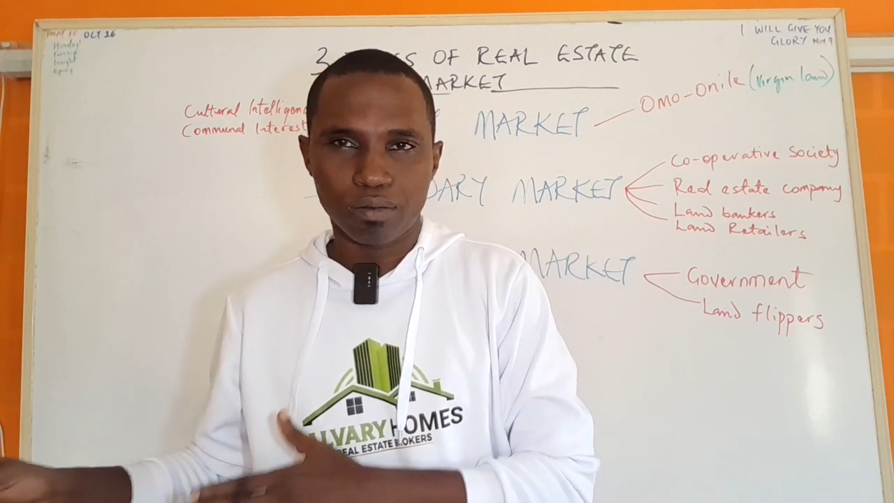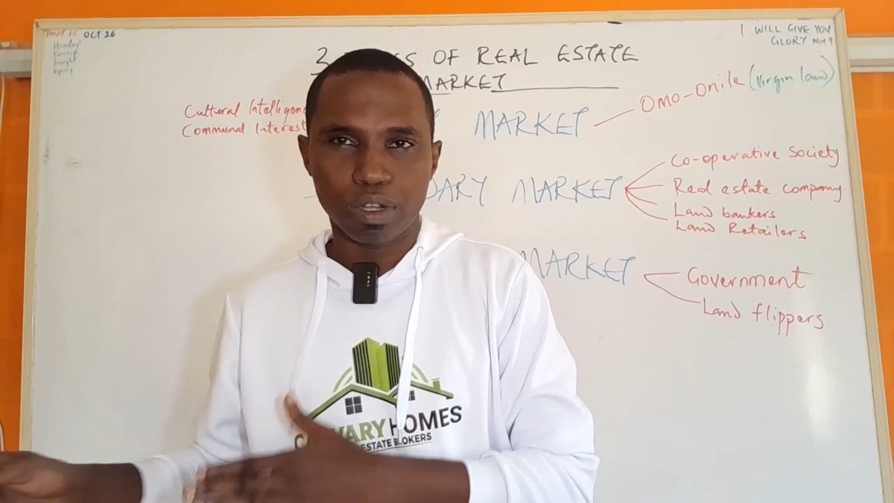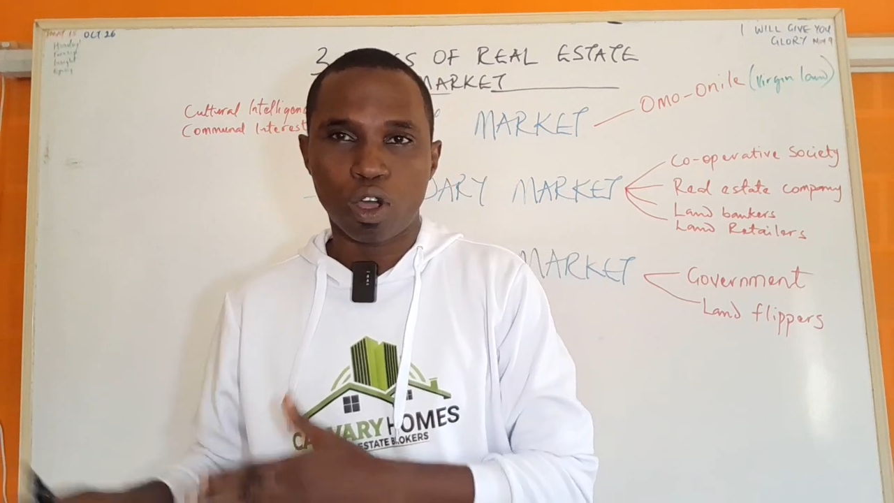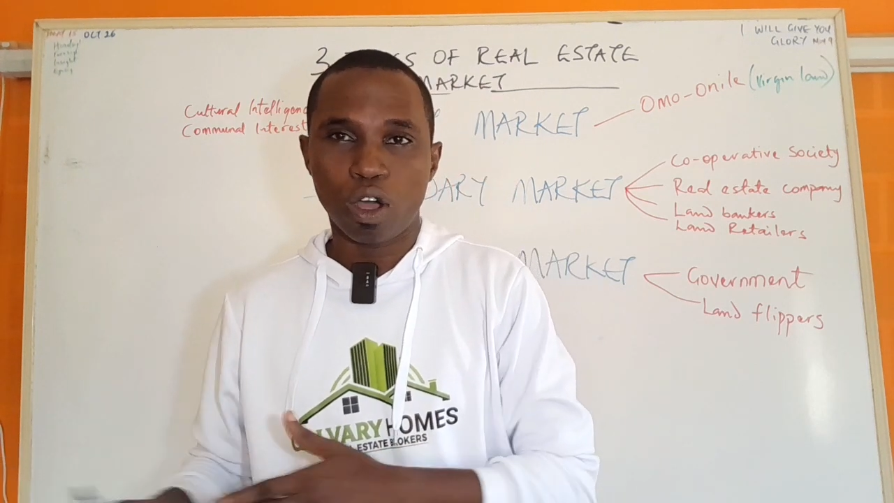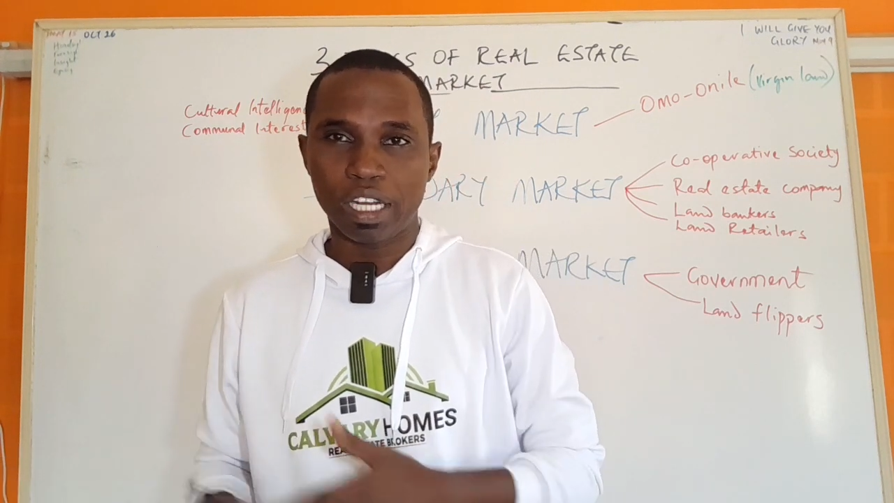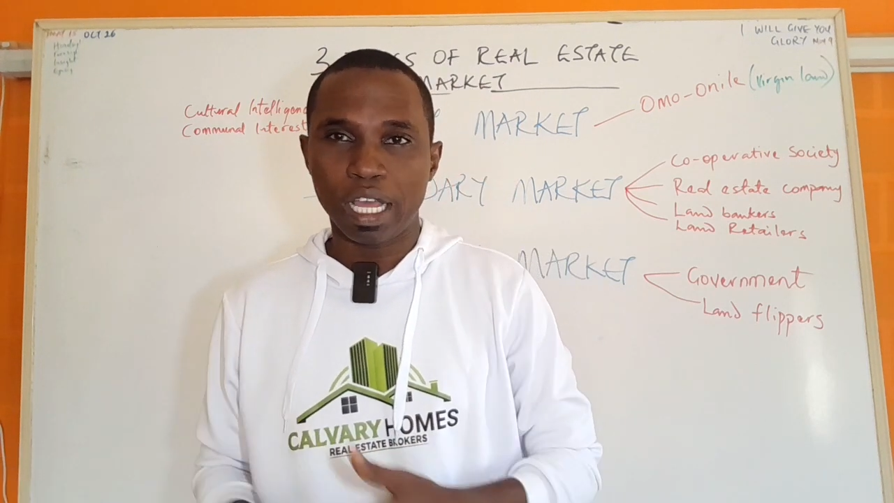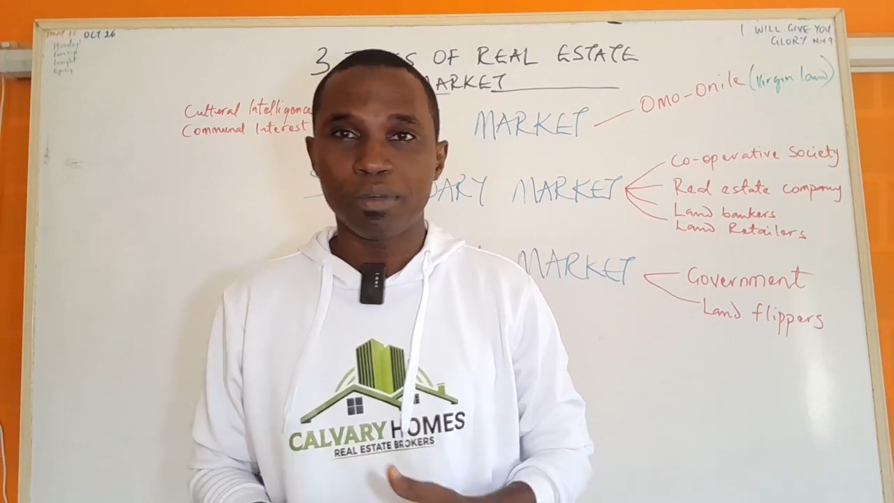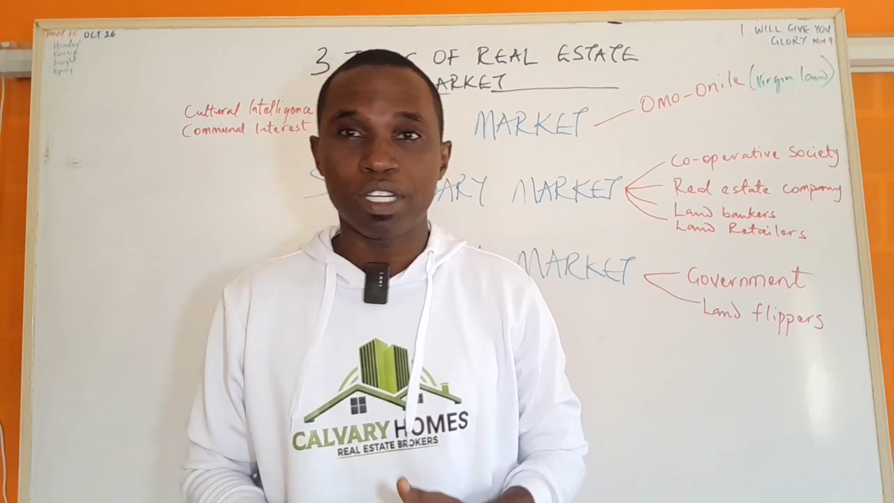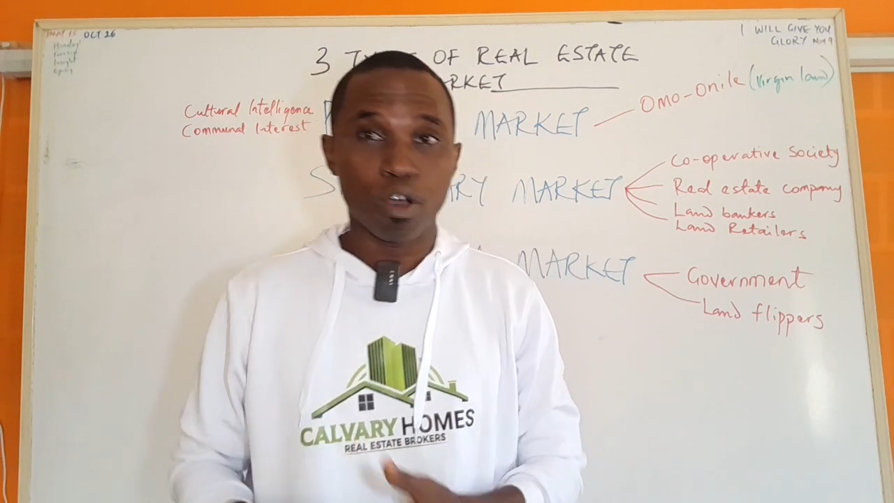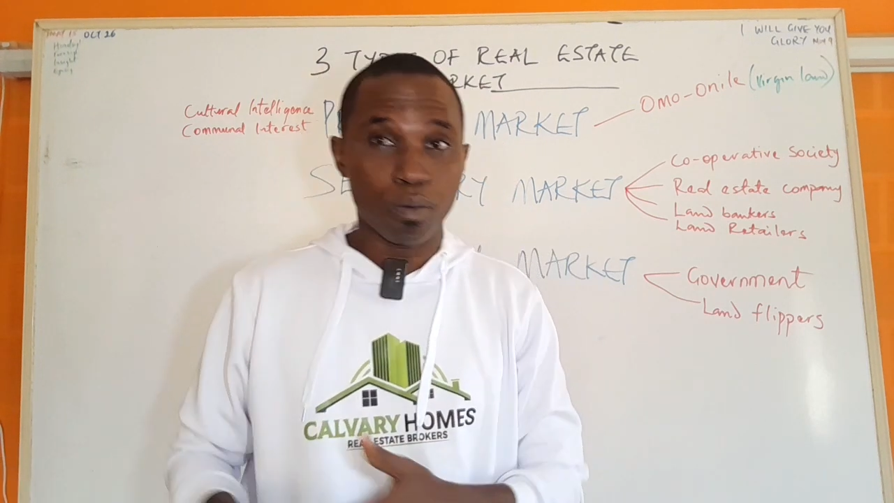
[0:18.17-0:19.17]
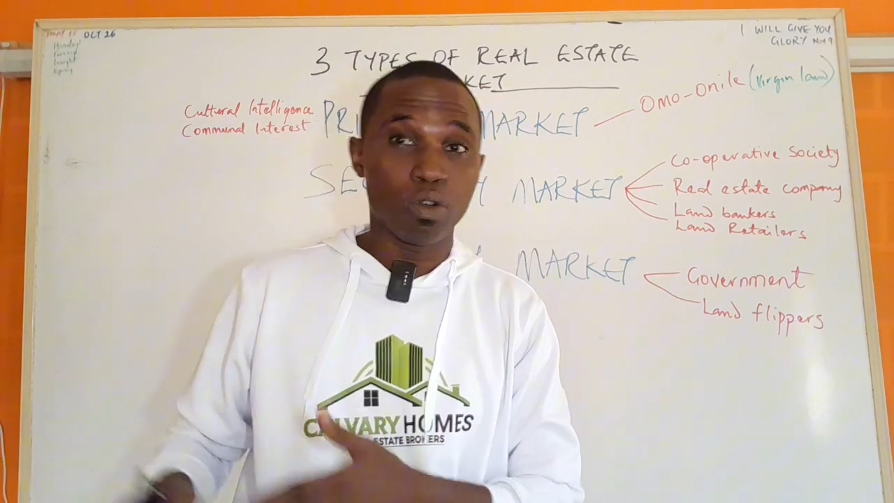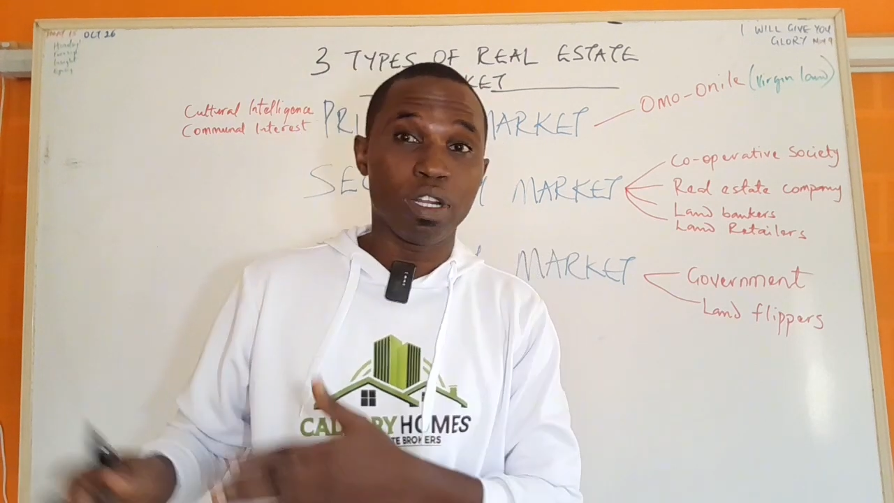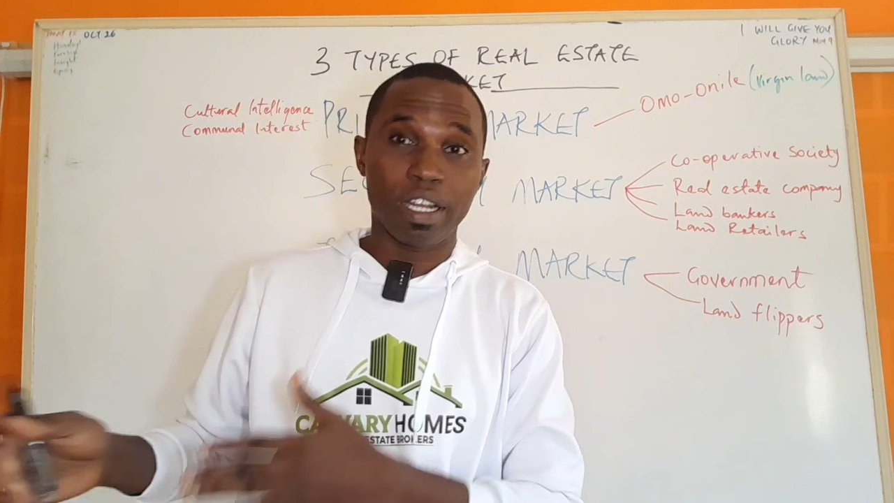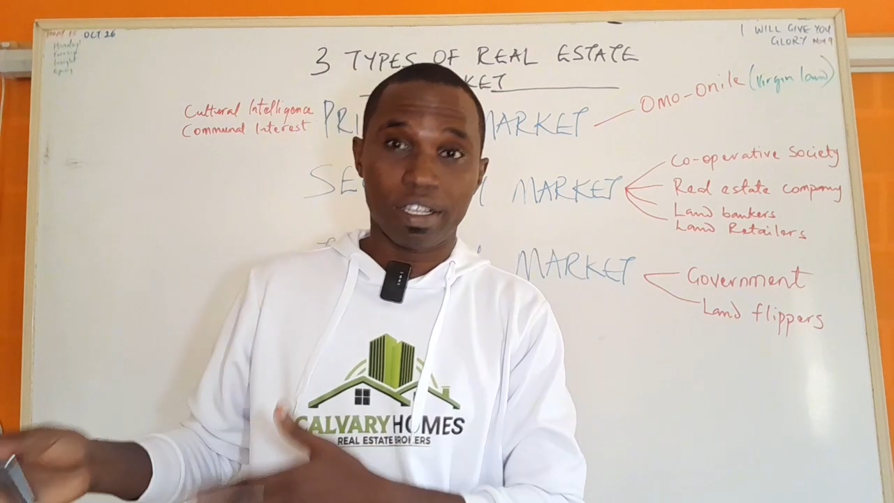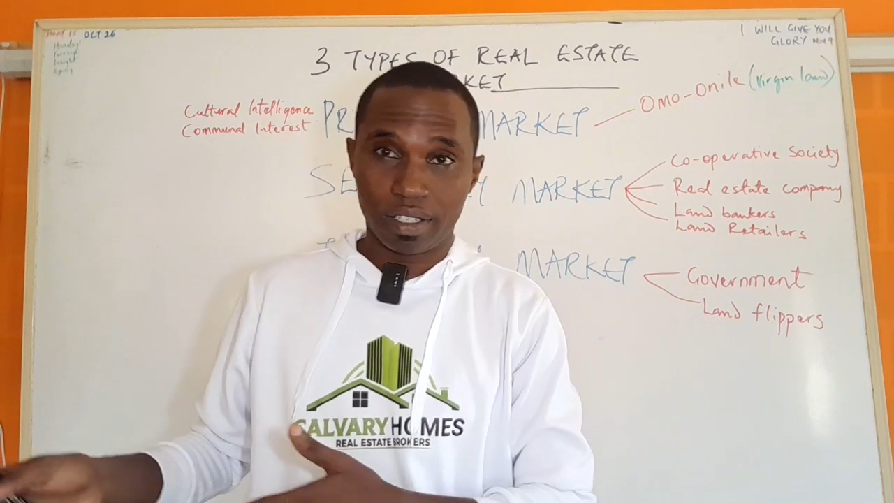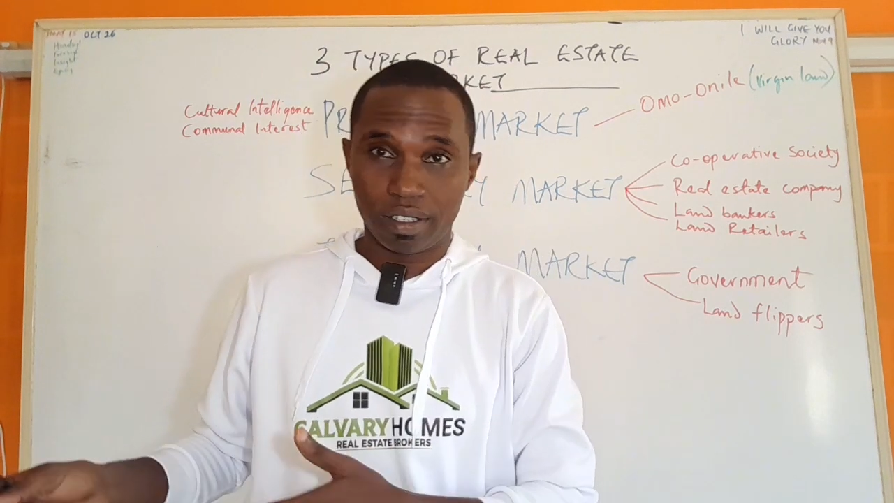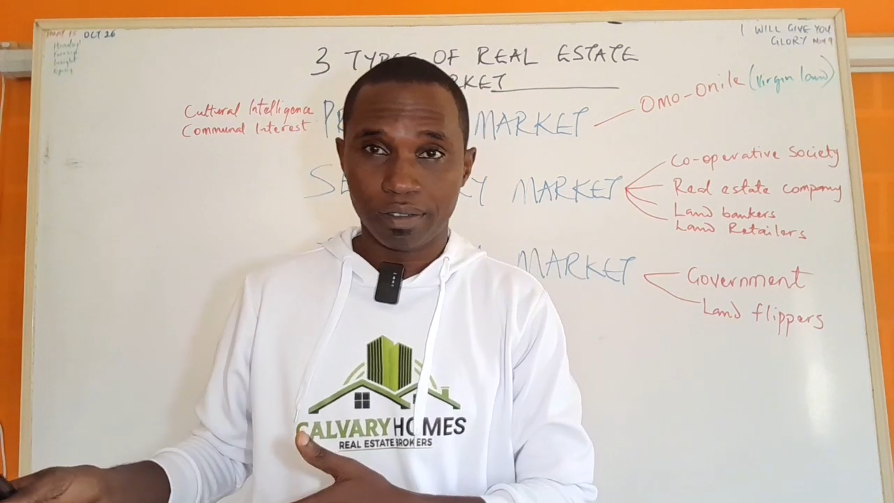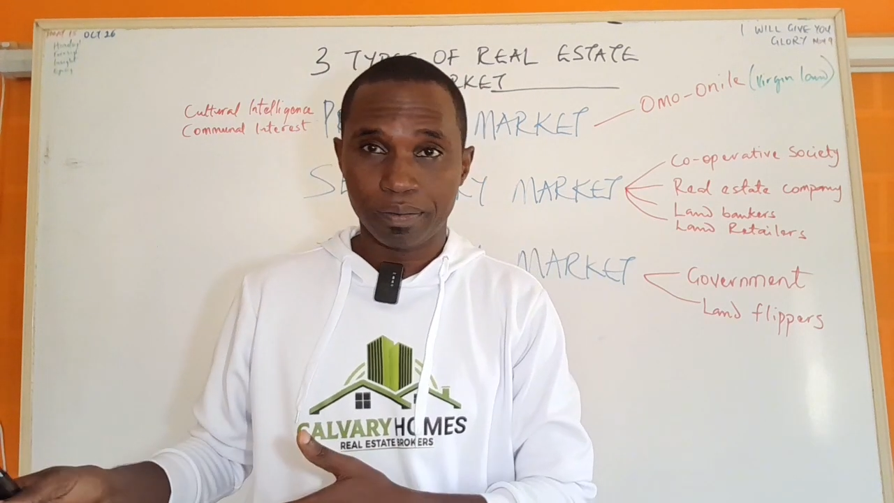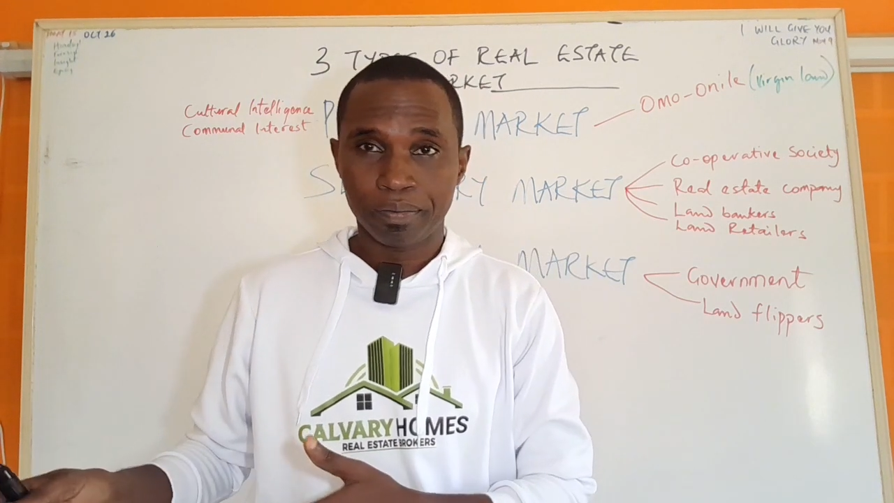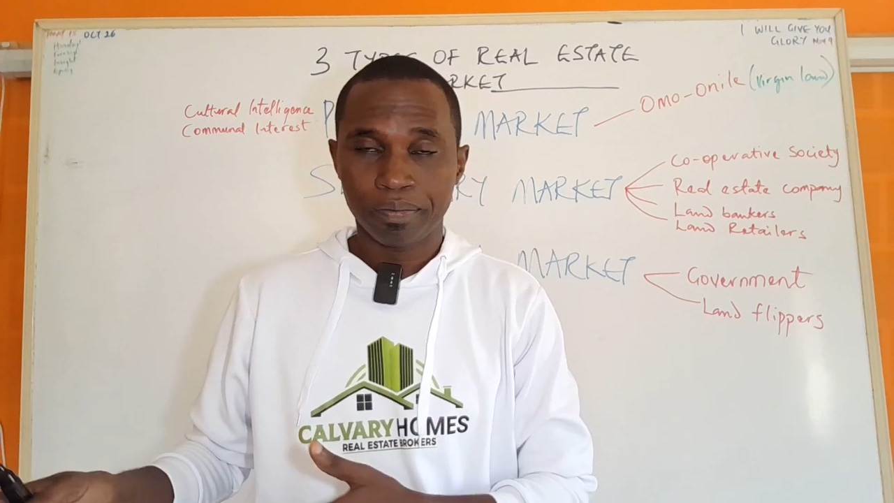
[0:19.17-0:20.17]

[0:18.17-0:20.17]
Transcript: We call them the homeowners.